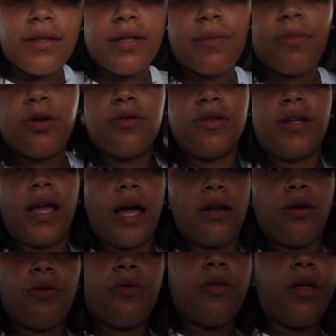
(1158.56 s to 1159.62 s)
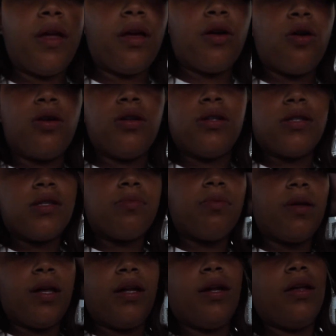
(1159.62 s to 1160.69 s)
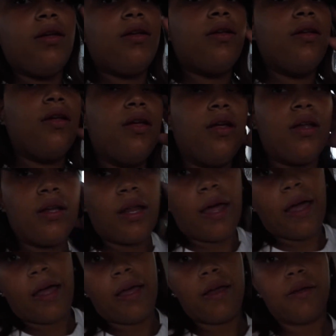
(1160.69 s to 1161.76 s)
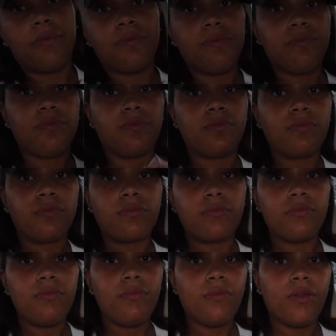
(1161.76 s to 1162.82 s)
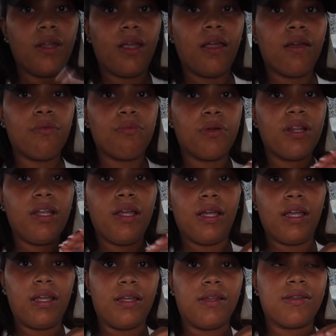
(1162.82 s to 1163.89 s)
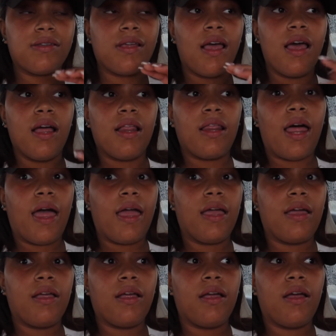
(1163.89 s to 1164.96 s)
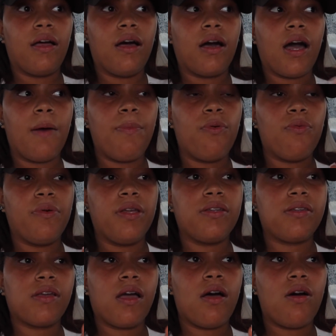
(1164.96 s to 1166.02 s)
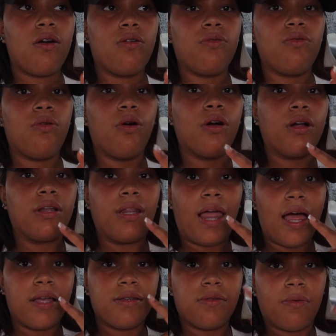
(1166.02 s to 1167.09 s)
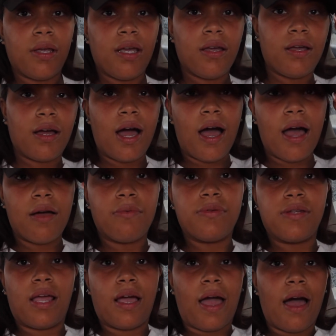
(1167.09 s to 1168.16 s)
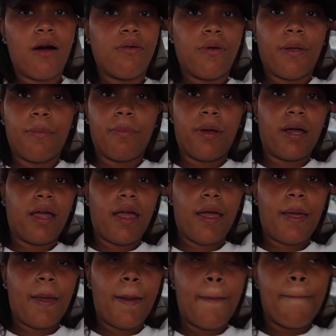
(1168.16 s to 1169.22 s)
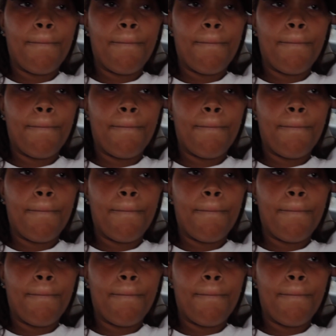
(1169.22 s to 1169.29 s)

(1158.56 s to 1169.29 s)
is the most ghetto thing on this planet? Like, it really is. Like, a couple weeks ago, or last week, I was like out in Buckhead,